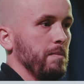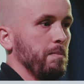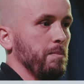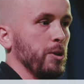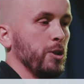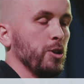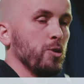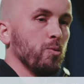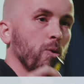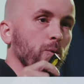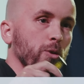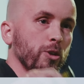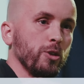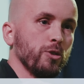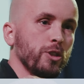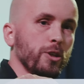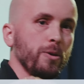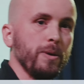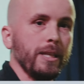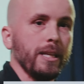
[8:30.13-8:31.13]
Because what
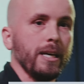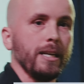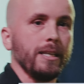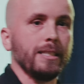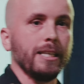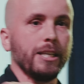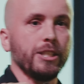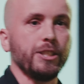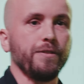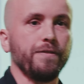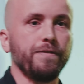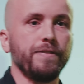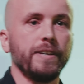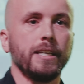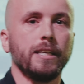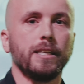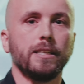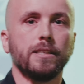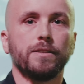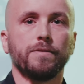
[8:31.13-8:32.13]
you're doing then is actually
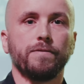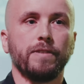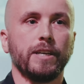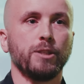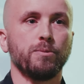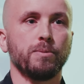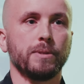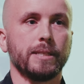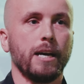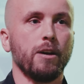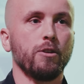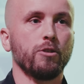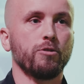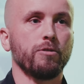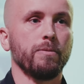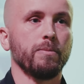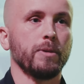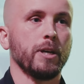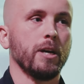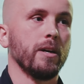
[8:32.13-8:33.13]
feeding into Facebook's
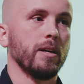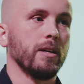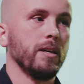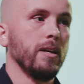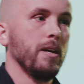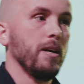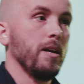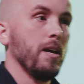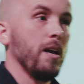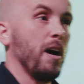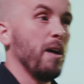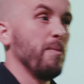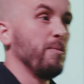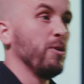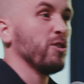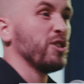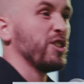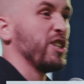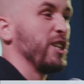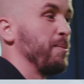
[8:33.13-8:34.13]
algorithm going, I'm
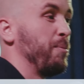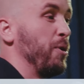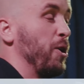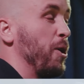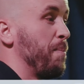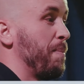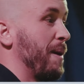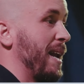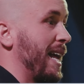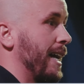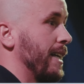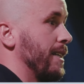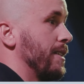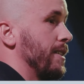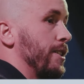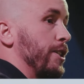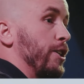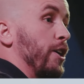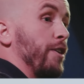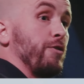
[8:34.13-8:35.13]
not just going to put a
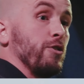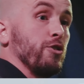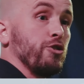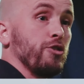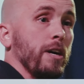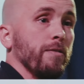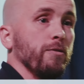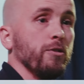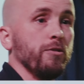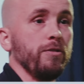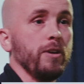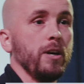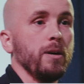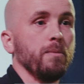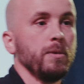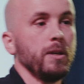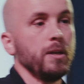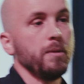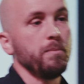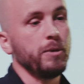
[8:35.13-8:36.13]
bland, if you're a travel firm,
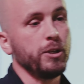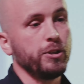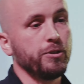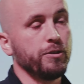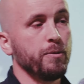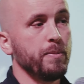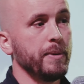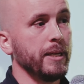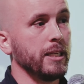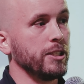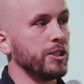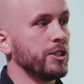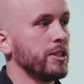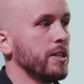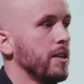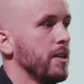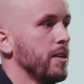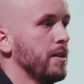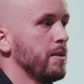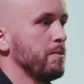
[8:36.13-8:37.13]
picture of a beach.
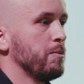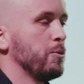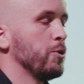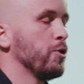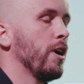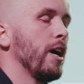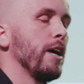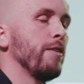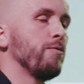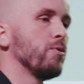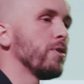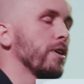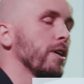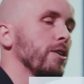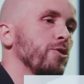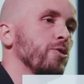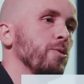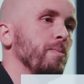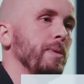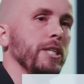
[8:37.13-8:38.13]
Well, not everyone
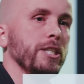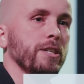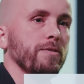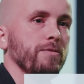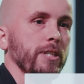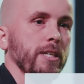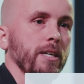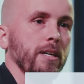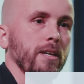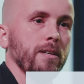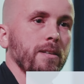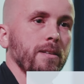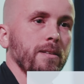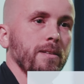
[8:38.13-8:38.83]
goes to a beach every year.